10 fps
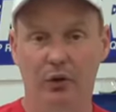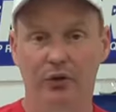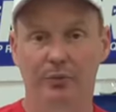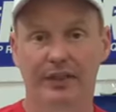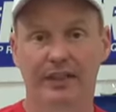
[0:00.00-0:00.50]

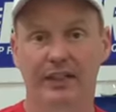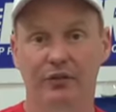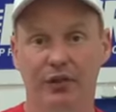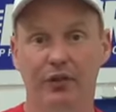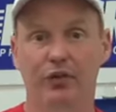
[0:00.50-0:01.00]
ultimately,
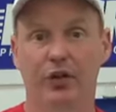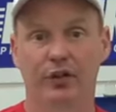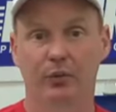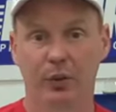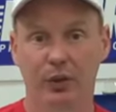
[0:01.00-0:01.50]
if you've
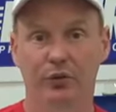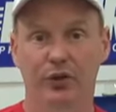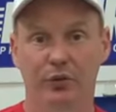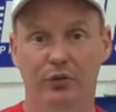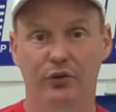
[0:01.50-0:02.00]
got wheel
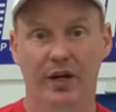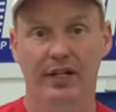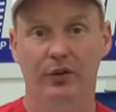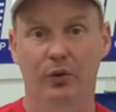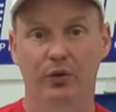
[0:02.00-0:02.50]
seals
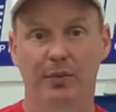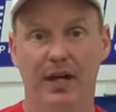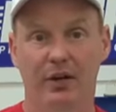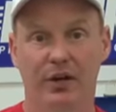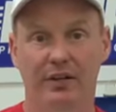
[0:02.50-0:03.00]
dragging
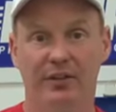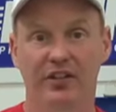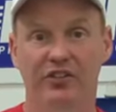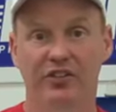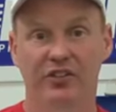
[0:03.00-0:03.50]
horsepower out of
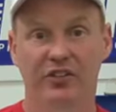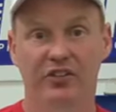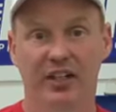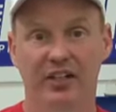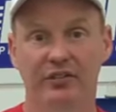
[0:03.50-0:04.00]
engines and
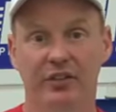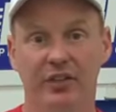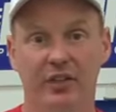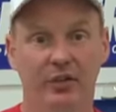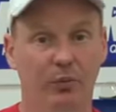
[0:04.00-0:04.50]
stuff,
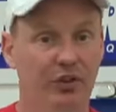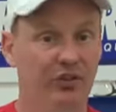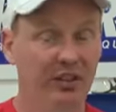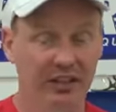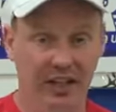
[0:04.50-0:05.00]

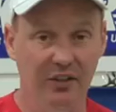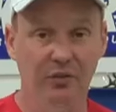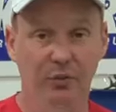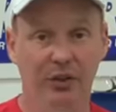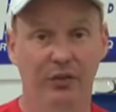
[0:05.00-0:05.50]
which it
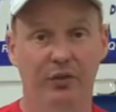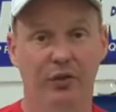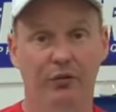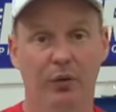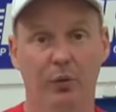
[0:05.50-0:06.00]
does when you've
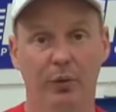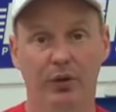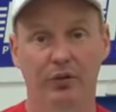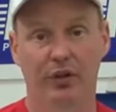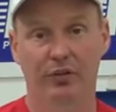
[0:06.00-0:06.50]
got four
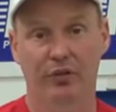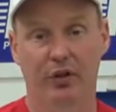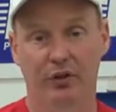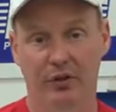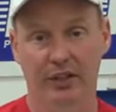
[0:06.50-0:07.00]
wheels that have
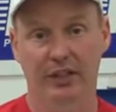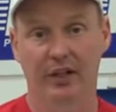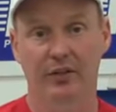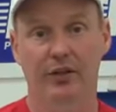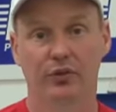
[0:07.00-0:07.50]
got, like, you
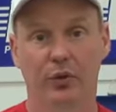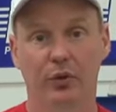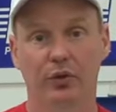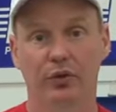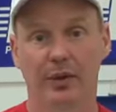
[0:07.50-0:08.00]
know, there's
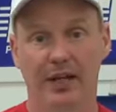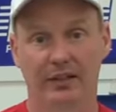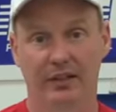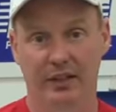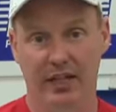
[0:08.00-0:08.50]
all
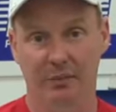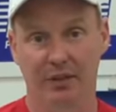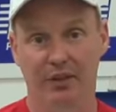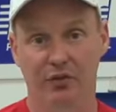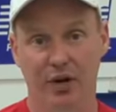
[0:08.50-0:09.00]
about
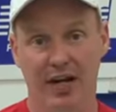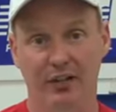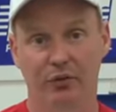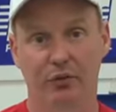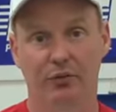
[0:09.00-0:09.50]
keeping the
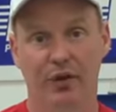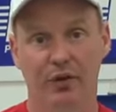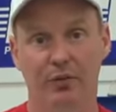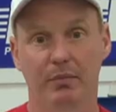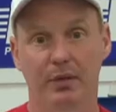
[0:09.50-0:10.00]
drag to a
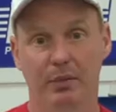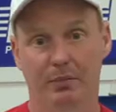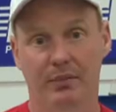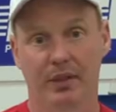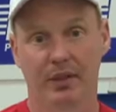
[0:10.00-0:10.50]
very minimum.
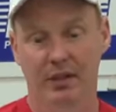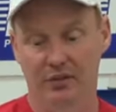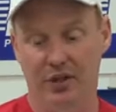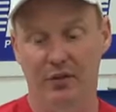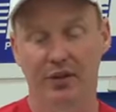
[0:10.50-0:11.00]

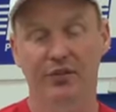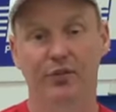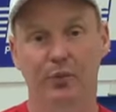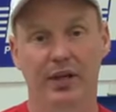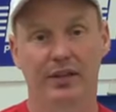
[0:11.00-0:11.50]
So this
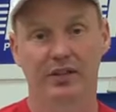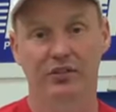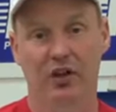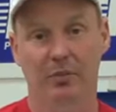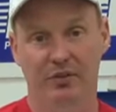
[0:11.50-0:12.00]
is where this
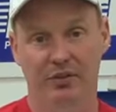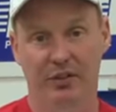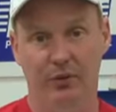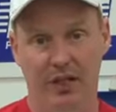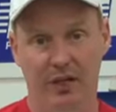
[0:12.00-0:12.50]
type of seal